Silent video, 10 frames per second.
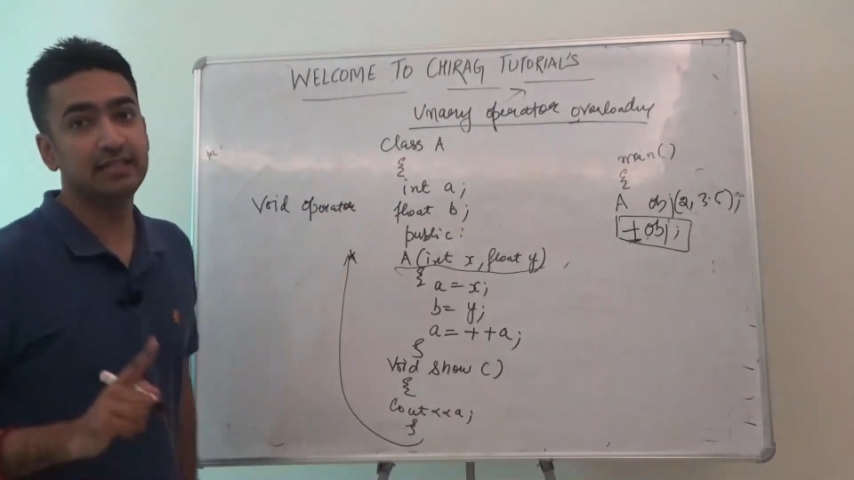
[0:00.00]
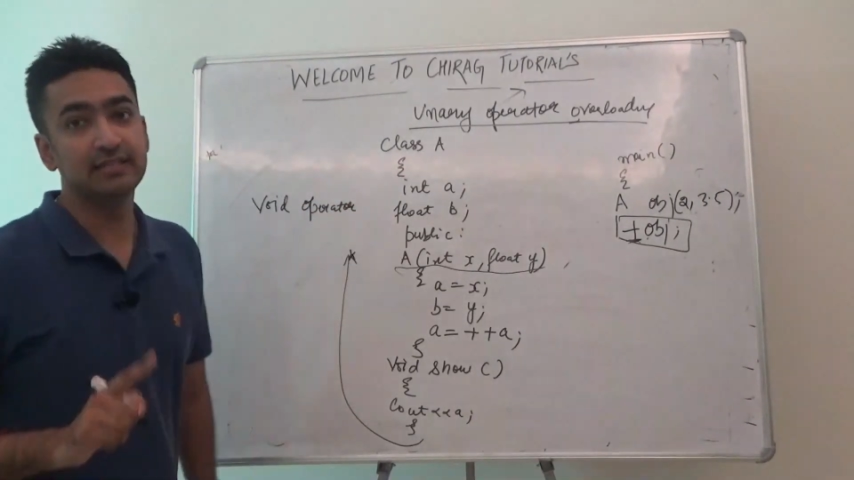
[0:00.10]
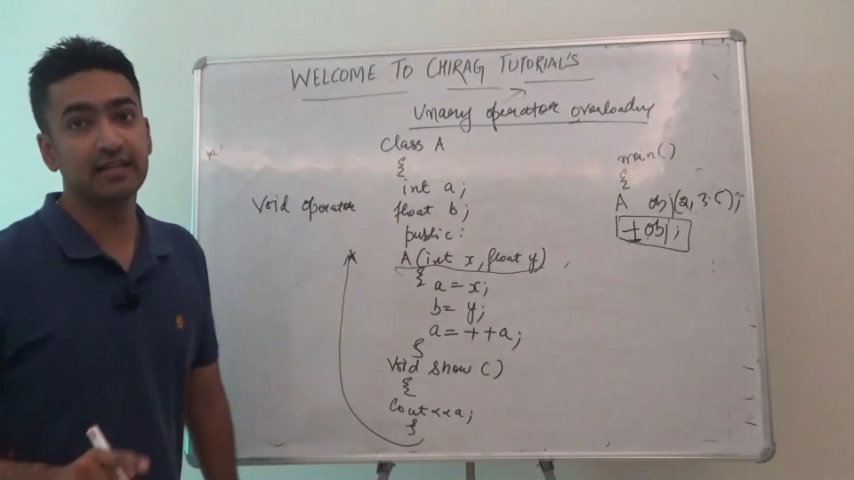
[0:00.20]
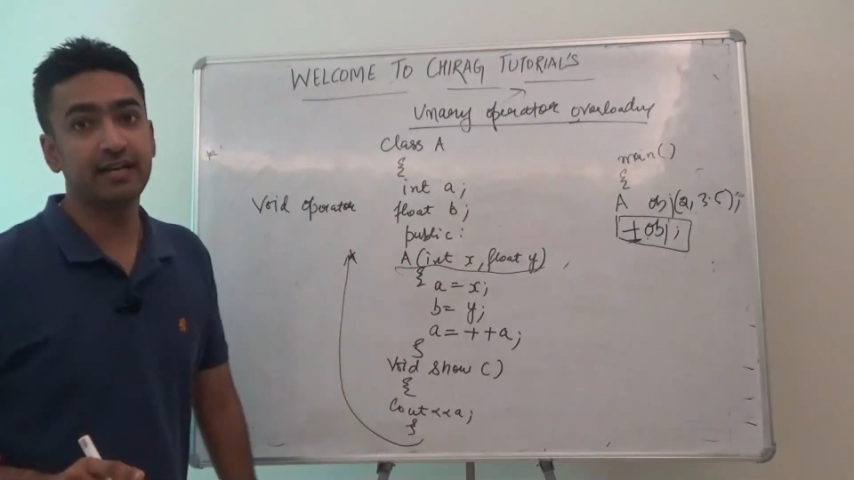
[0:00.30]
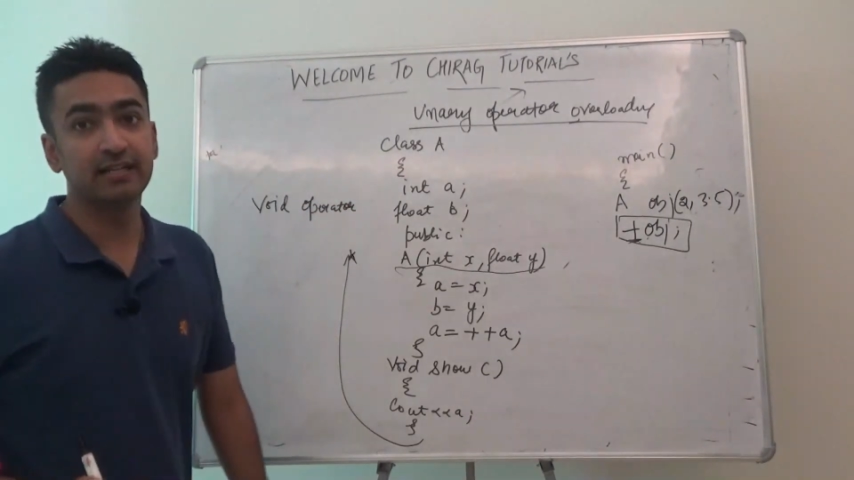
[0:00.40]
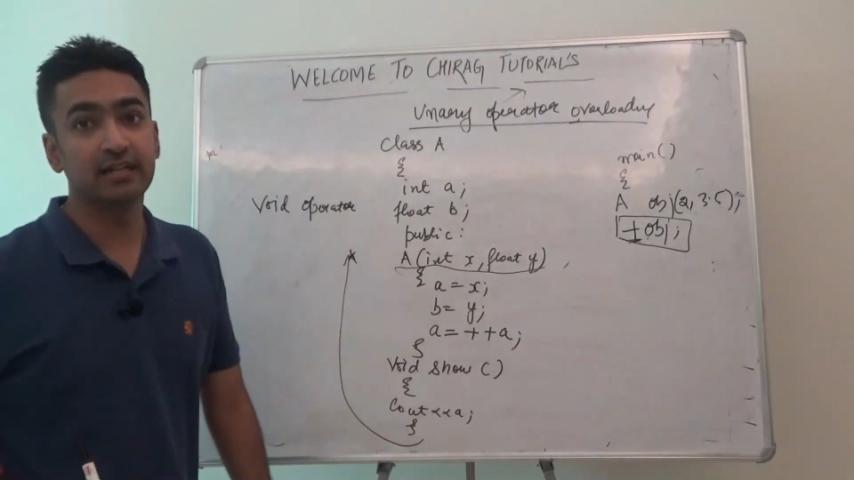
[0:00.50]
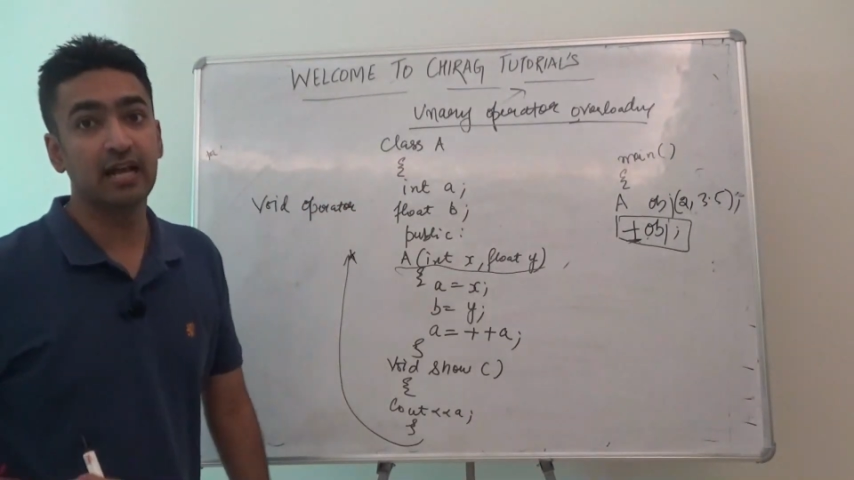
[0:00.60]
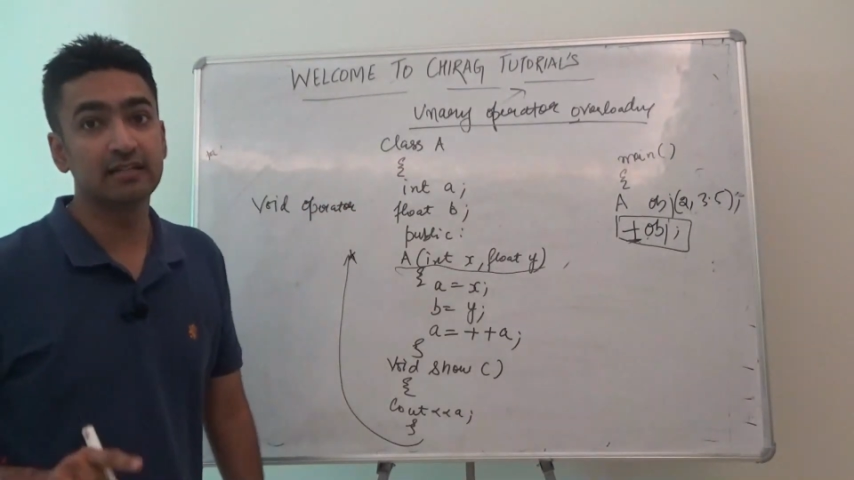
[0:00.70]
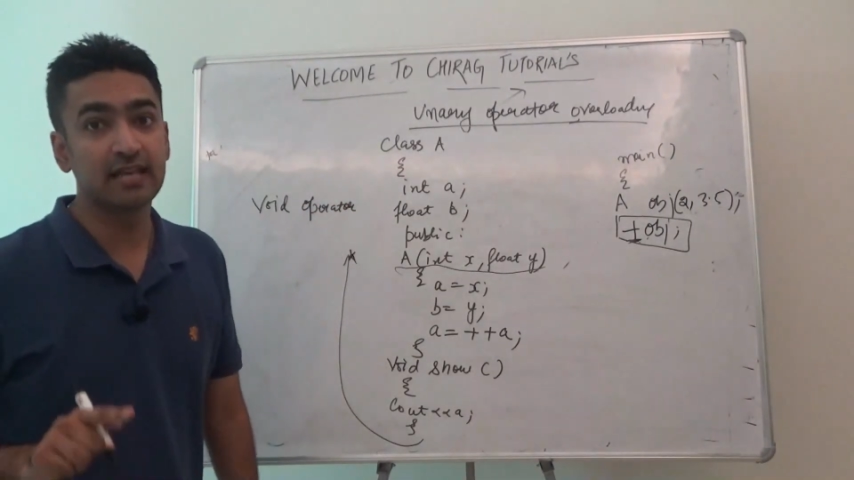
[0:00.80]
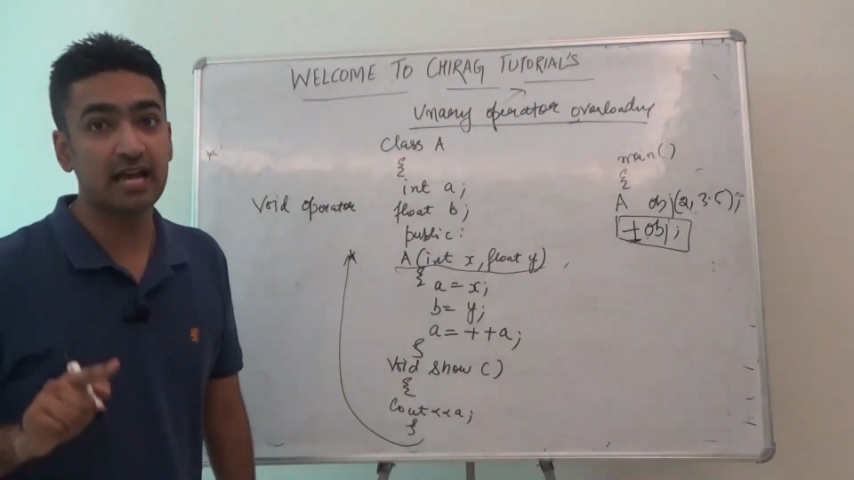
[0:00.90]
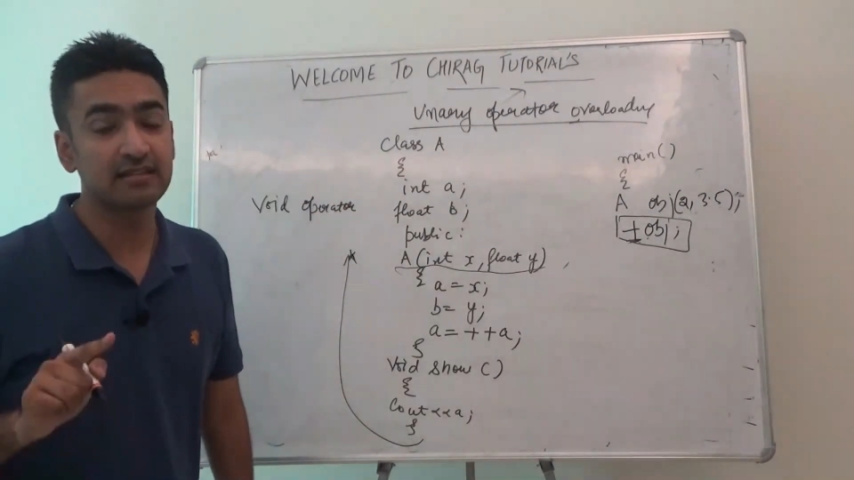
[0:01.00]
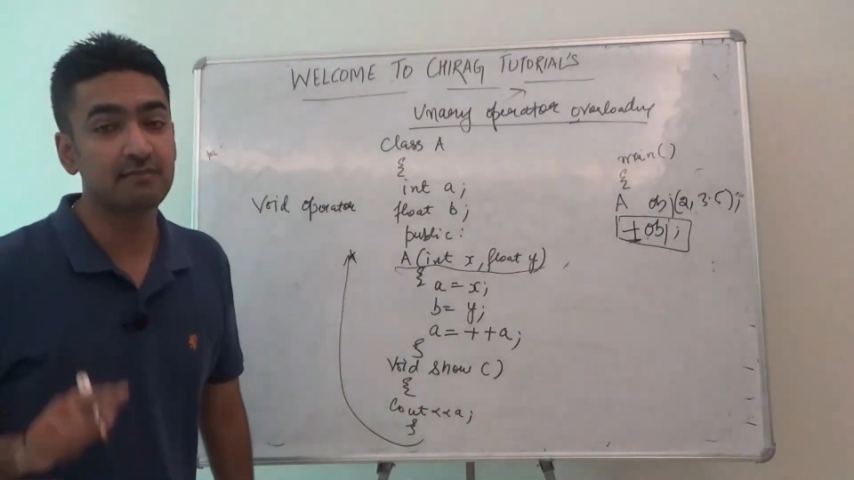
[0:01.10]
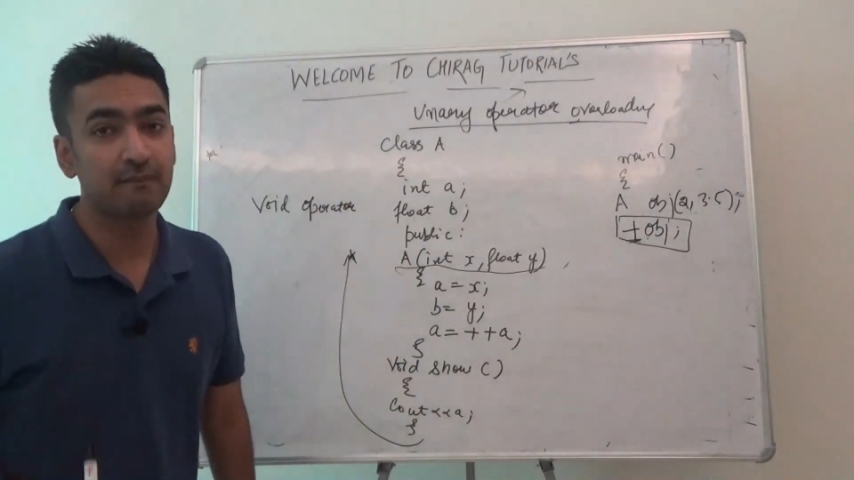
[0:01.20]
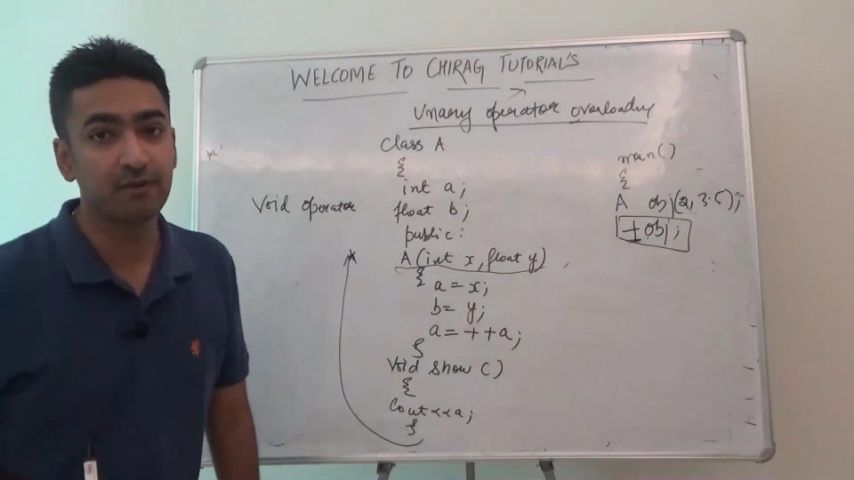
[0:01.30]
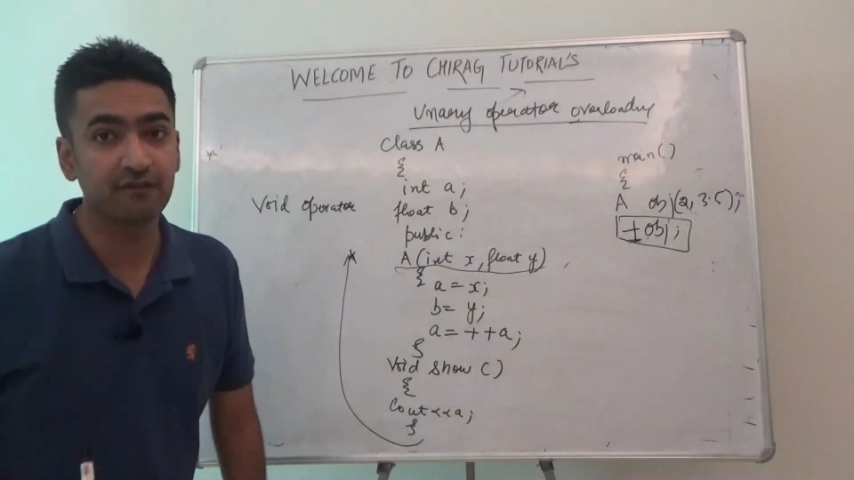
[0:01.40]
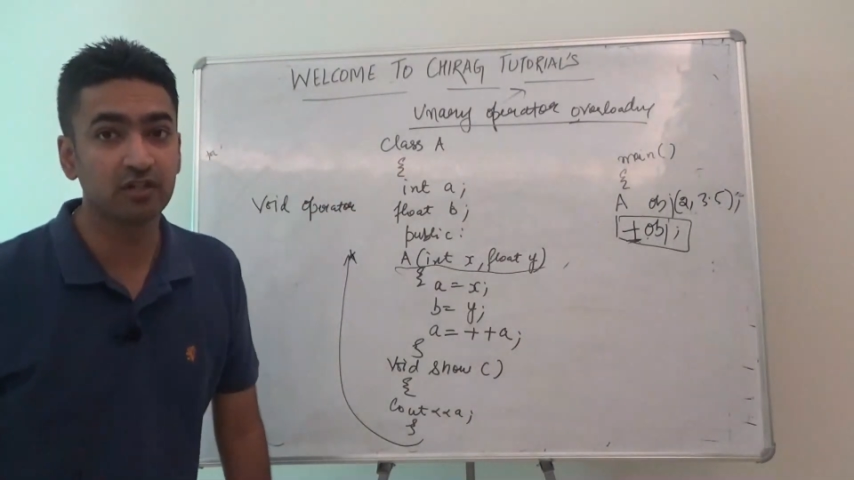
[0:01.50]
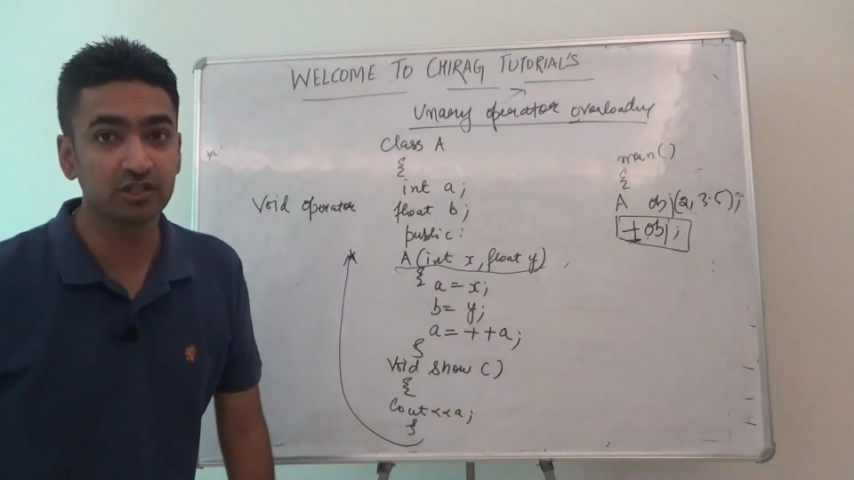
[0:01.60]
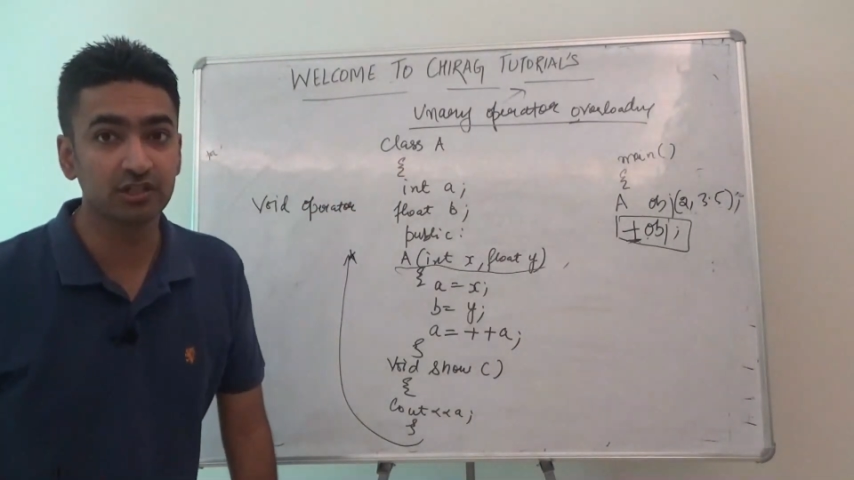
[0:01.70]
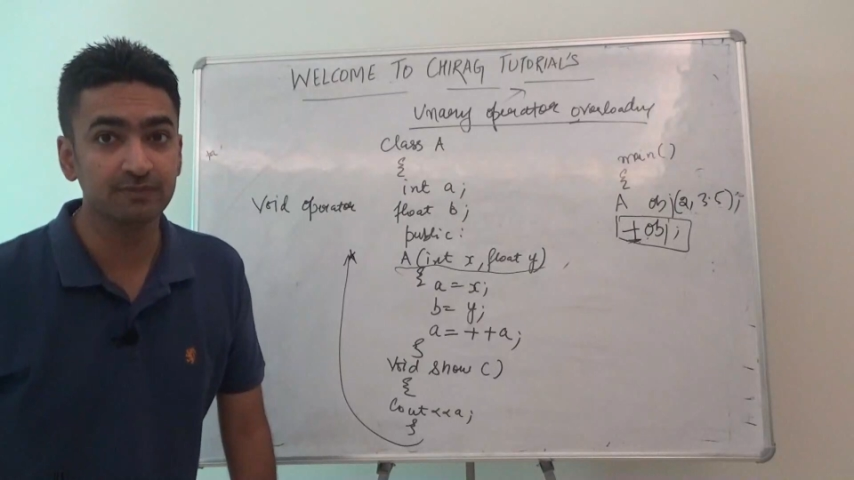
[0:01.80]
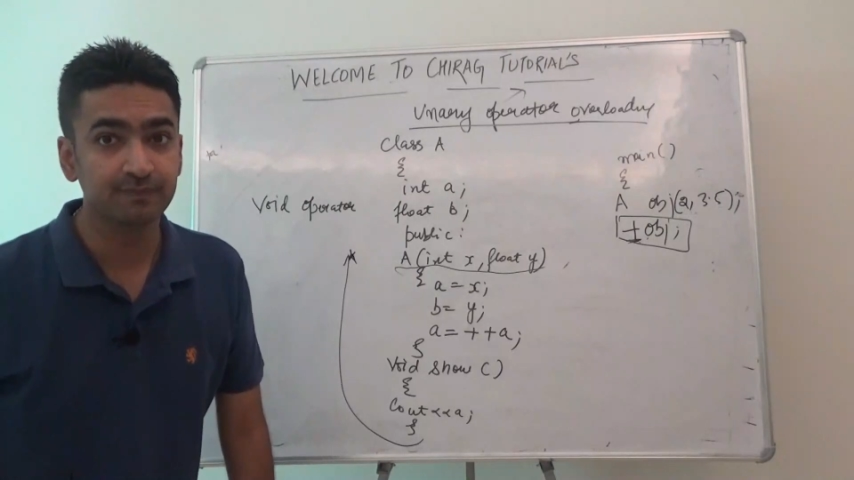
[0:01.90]
inside the class as a member
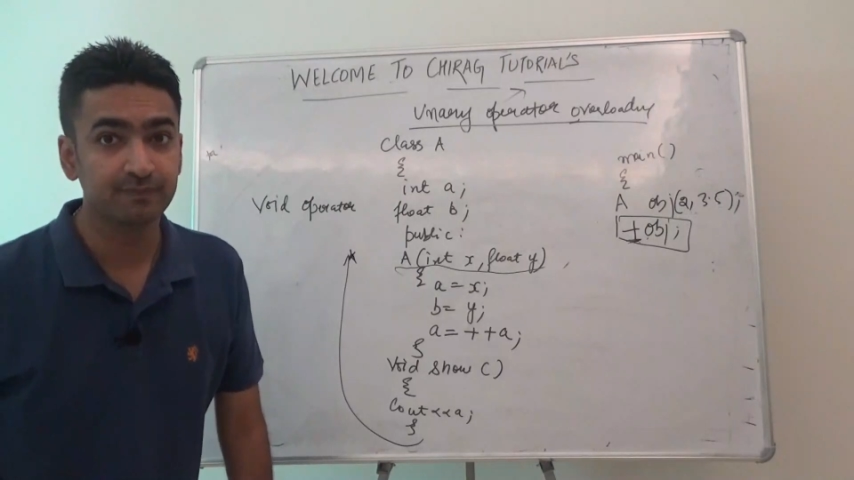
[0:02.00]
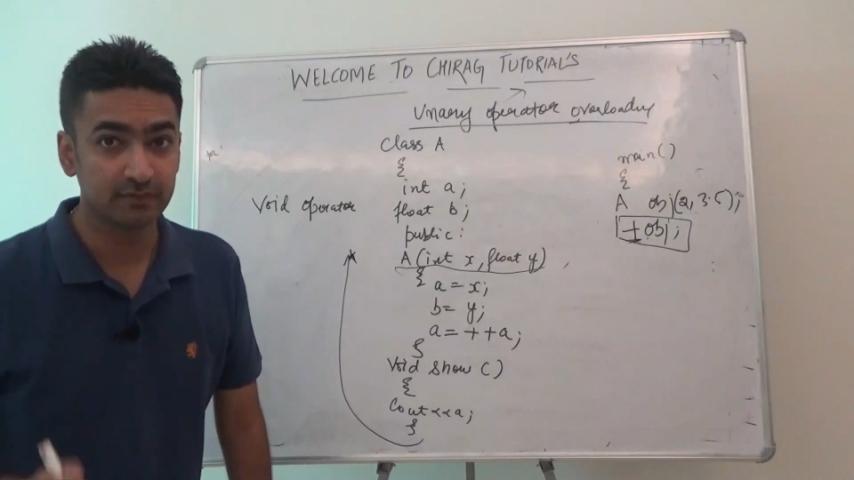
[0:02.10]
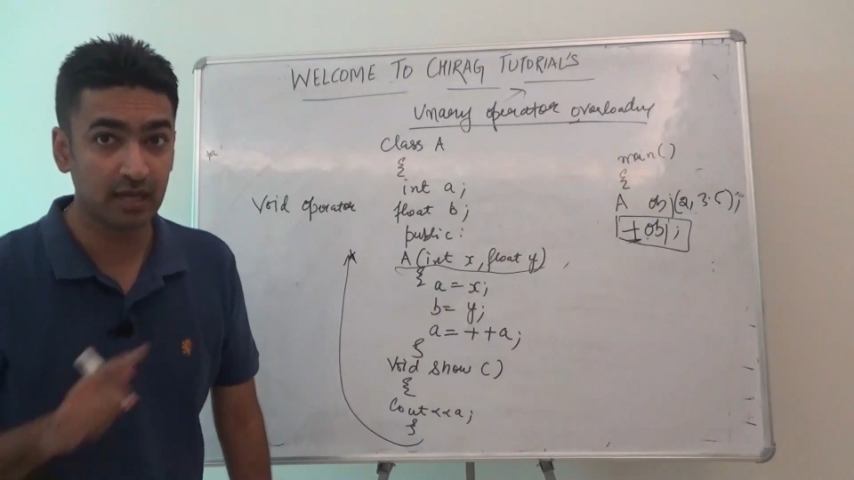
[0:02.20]
function.